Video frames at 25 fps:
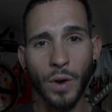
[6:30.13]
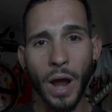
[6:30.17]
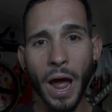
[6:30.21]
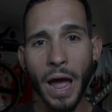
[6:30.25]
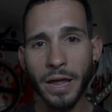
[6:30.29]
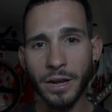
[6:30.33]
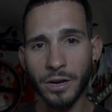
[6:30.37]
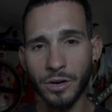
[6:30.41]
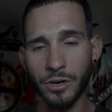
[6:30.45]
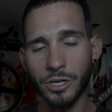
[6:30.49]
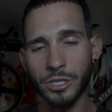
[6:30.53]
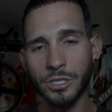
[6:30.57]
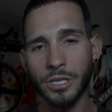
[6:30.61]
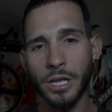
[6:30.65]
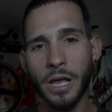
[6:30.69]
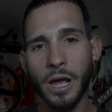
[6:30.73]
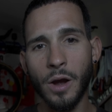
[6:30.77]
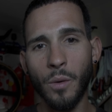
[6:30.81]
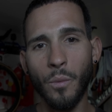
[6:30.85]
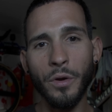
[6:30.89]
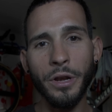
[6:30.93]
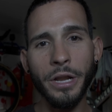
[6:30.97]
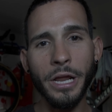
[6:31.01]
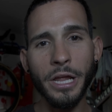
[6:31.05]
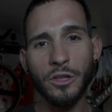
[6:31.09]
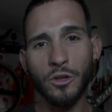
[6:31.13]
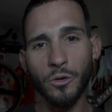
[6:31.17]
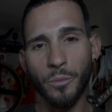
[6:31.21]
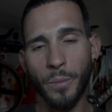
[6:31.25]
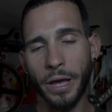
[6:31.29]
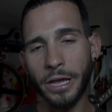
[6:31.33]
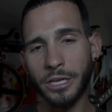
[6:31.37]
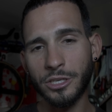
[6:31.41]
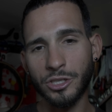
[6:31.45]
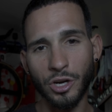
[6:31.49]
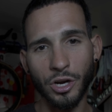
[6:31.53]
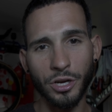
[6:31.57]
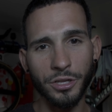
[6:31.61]
riders, we need to
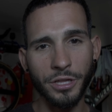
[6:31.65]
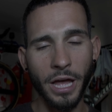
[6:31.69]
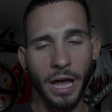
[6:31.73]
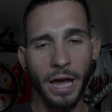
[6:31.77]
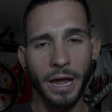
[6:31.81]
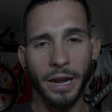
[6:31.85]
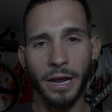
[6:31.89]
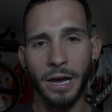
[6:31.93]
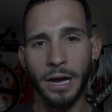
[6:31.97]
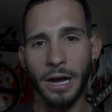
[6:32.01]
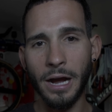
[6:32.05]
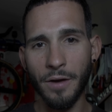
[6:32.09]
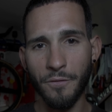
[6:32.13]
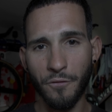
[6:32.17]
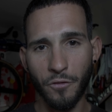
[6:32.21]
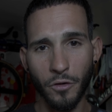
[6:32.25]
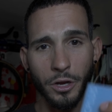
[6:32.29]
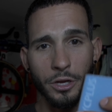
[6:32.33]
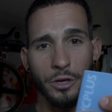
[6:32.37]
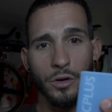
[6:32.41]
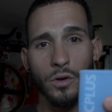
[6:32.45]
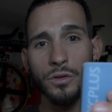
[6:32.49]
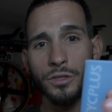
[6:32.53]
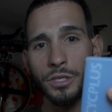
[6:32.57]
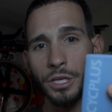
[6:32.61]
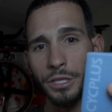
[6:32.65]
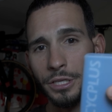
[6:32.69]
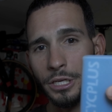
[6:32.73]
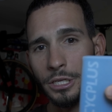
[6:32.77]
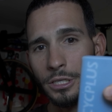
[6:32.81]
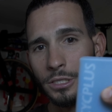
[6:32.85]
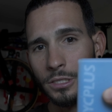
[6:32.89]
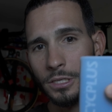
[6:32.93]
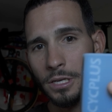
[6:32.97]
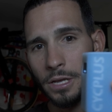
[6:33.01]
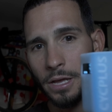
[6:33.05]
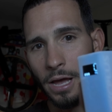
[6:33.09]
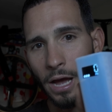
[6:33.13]
make sure that if we're using
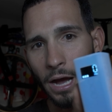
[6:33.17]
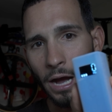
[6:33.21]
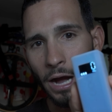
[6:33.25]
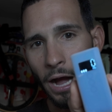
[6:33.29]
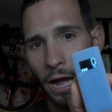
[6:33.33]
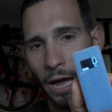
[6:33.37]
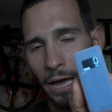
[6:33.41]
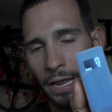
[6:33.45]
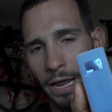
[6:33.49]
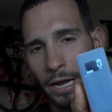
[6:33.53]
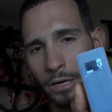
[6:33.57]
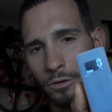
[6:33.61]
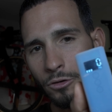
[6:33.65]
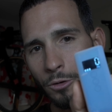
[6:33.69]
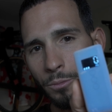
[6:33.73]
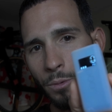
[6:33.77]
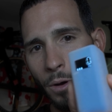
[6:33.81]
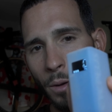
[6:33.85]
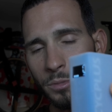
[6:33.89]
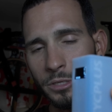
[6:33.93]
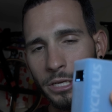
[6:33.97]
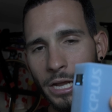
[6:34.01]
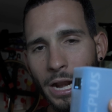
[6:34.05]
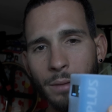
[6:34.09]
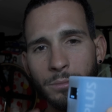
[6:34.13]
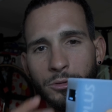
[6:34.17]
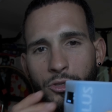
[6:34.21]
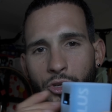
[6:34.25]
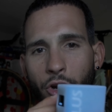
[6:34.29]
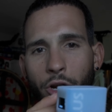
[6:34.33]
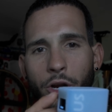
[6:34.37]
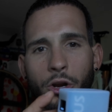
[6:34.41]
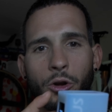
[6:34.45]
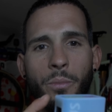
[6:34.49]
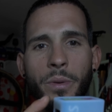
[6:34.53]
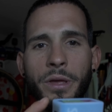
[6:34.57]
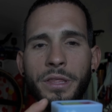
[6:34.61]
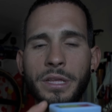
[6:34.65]
this electric pumps, and I'm sure
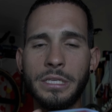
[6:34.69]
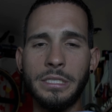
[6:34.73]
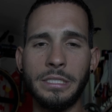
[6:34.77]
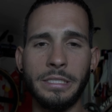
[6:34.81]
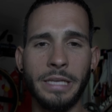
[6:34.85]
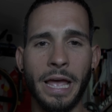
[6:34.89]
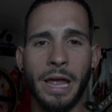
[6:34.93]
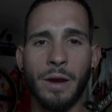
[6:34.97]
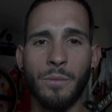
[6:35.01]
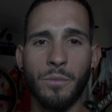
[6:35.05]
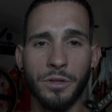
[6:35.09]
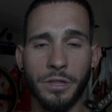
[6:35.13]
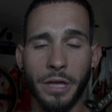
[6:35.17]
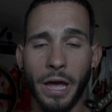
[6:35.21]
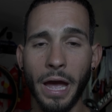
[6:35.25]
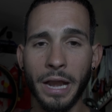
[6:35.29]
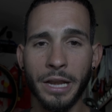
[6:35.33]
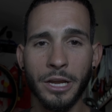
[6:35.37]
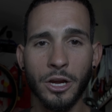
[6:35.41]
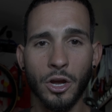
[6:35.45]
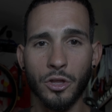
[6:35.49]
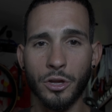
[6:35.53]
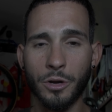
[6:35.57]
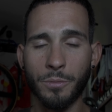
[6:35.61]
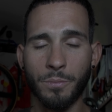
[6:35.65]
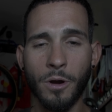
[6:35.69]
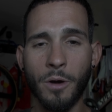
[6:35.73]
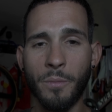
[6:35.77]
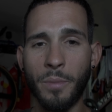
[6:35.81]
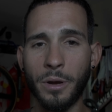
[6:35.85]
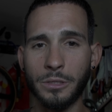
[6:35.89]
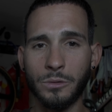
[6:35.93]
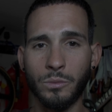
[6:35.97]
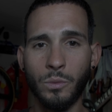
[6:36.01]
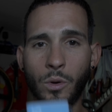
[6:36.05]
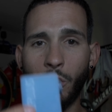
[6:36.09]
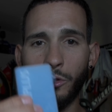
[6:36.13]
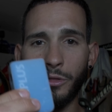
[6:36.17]
it'll be the same with any other pump
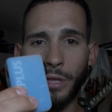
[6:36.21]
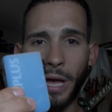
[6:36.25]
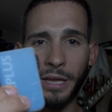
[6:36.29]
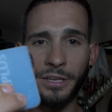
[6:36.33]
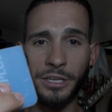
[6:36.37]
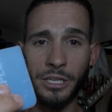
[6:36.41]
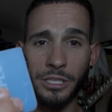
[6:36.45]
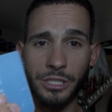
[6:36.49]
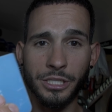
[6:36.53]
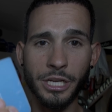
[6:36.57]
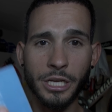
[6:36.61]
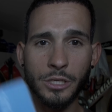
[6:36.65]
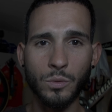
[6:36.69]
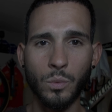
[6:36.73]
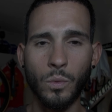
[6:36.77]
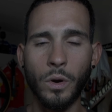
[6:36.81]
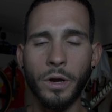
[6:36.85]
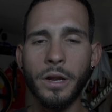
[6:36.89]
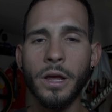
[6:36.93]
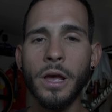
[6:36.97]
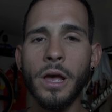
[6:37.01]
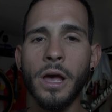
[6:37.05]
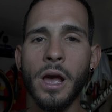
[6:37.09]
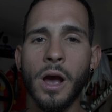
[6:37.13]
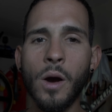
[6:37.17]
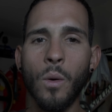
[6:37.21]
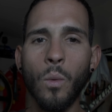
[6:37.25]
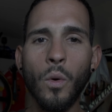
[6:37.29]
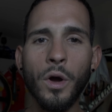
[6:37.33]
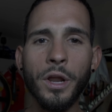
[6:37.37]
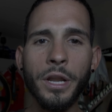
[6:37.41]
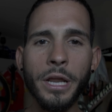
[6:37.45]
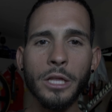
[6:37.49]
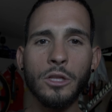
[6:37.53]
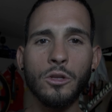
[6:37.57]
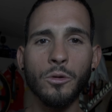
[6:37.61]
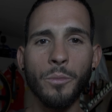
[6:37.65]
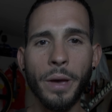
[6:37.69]
as well, not just this one, we
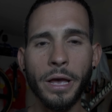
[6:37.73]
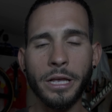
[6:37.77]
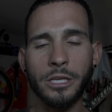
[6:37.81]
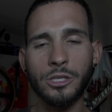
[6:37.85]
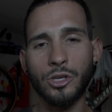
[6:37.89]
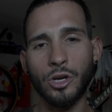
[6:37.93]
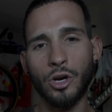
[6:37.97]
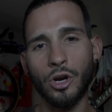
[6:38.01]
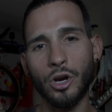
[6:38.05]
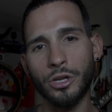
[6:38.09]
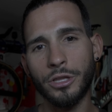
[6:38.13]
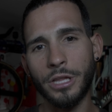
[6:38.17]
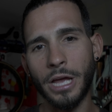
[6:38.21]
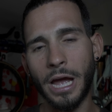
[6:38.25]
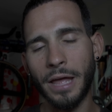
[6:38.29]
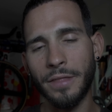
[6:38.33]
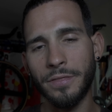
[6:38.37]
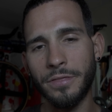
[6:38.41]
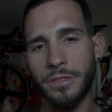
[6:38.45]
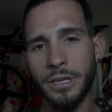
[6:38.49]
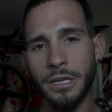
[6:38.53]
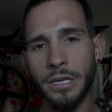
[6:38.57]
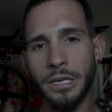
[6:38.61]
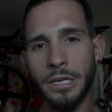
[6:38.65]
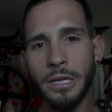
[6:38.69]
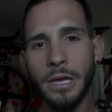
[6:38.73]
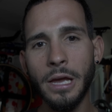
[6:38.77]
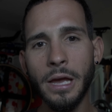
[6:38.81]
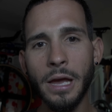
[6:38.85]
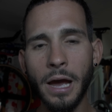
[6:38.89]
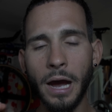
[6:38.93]
need to make sure that the